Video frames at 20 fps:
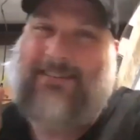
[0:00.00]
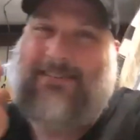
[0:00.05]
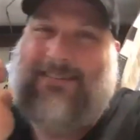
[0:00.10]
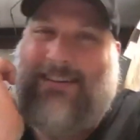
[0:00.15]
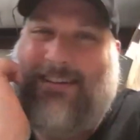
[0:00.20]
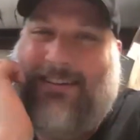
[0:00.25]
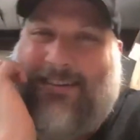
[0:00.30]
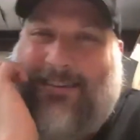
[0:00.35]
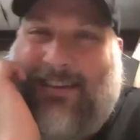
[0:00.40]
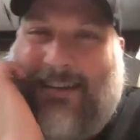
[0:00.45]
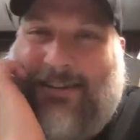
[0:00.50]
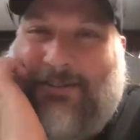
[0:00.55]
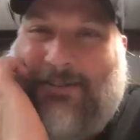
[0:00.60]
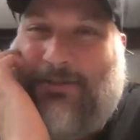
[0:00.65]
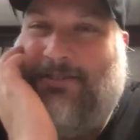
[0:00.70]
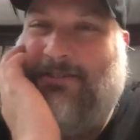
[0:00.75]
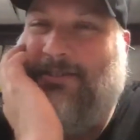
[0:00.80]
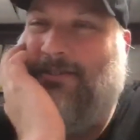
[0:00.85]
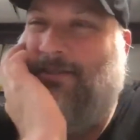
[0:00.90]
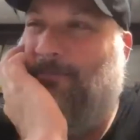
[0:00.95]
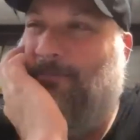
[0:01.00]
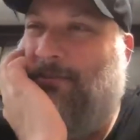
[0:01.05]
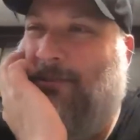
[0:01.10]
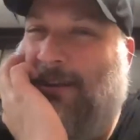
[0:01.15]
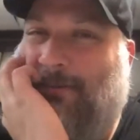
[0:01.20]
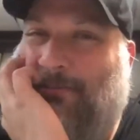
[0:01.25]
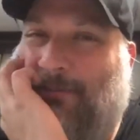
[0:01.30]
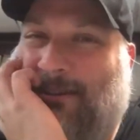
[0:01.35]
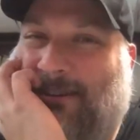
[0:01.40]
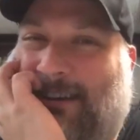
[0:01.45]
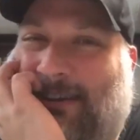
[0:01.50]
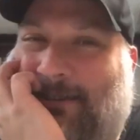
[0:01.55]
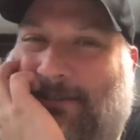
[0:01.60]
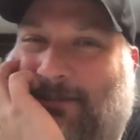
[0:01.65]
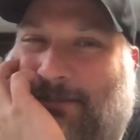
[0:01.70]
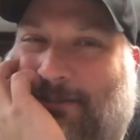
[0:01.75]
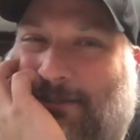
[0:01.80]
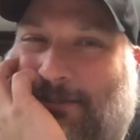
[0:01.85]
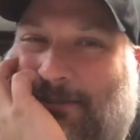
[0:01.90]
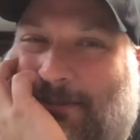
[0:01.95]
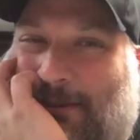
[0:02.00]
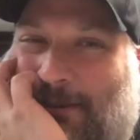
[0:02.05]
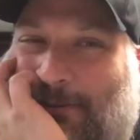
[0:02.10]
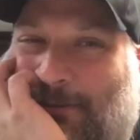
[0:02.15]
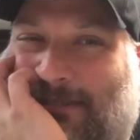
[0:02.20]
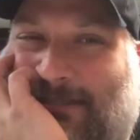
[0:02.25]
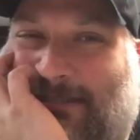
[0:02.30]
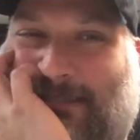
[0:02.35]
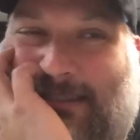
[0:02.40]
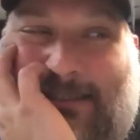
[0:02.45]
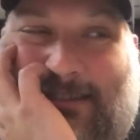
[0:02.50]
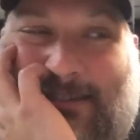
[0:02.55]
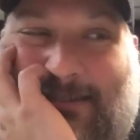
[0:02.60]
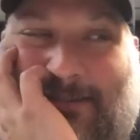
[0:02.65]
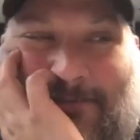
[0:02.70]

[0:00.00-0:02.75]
Like electrician or plumber, go to always needed.